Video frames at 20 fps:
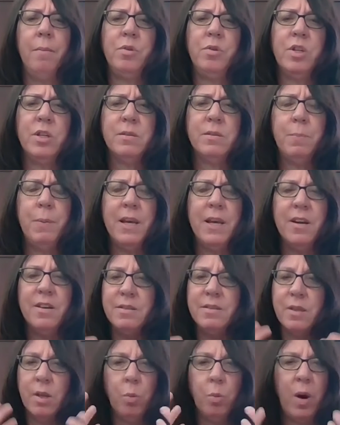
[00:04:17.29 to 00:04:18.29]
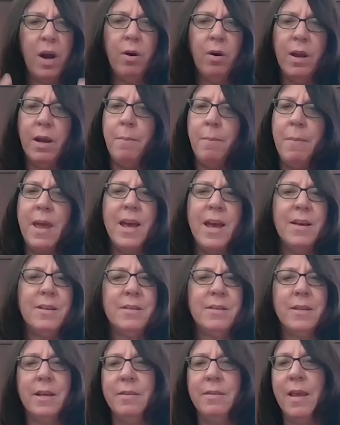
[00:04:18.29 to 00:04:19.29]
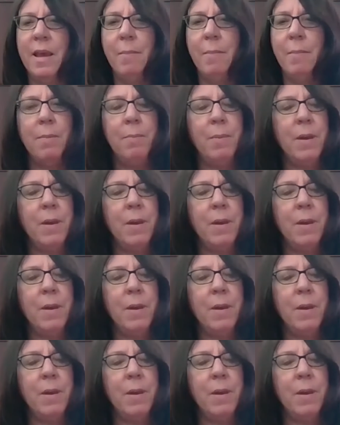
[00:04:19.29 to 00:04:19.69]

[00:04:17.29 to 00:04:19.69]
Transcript: just because they're wearing a mask and they may